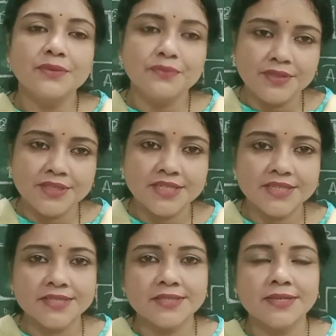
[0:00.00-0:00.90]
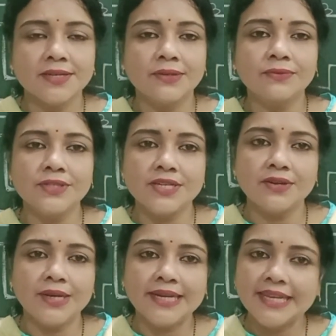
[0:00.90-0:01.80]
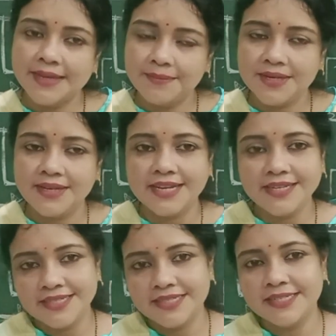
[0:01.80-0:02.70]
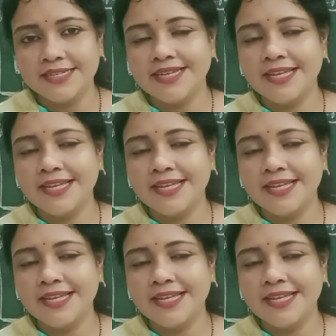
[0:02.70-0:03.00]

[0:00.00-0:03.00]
physics which are already came in NEET